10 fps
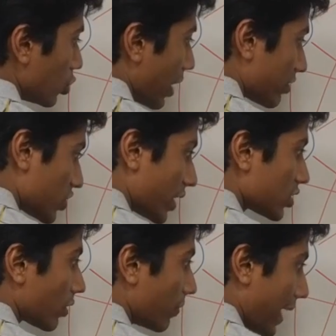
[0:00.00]
you have
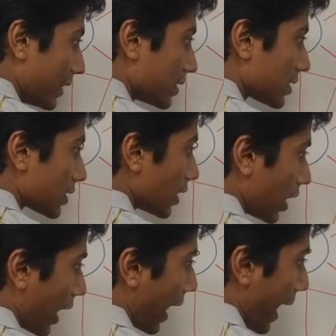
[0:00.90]
strings of lengths
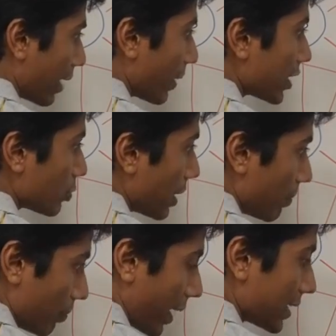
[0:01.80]
N minus
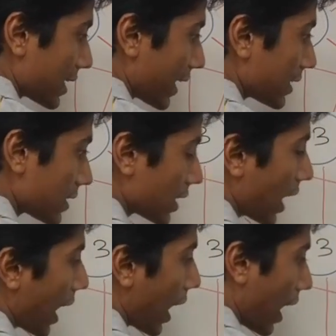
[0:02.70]
B minus X
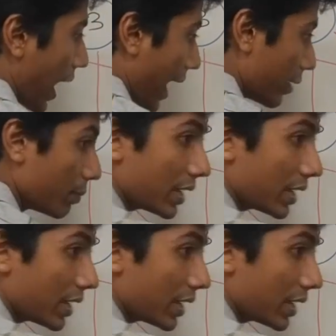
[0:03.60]
and